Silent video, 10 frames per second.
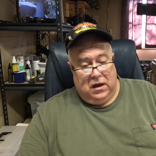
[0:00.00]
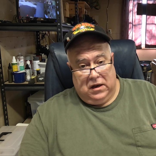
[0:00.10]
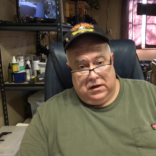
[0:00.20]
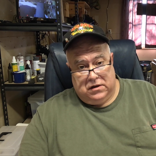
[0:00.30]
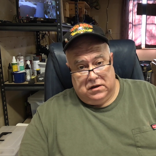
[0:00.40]

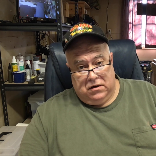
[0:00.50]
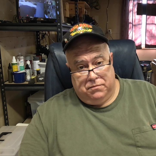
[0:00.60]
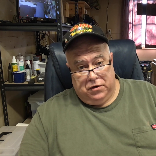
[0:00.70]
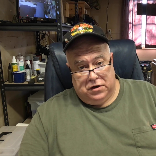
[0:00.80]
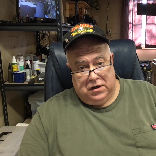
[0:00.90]
It's still
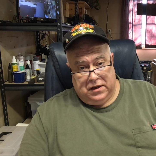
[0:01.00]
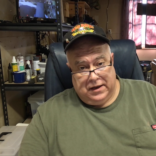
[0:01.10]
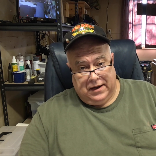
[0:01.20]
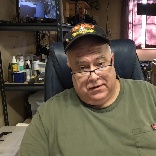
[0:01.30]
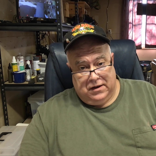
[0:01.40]
pushing
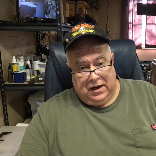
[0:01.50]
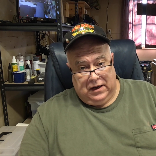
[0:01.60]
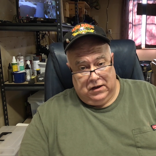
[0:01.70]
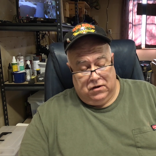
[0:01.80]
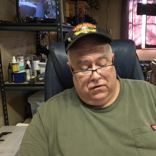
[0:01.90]

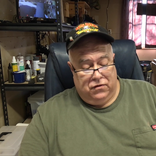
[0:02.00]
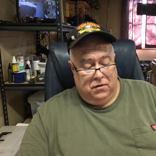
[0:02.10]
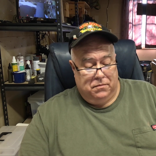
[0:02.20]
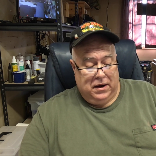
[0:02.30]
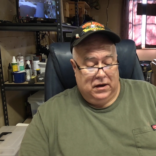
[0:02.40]
1,082
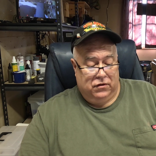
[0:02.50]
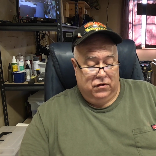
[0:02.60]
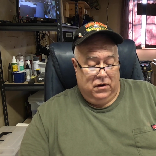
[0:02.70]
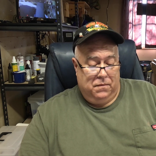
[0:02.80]
foot-pounds.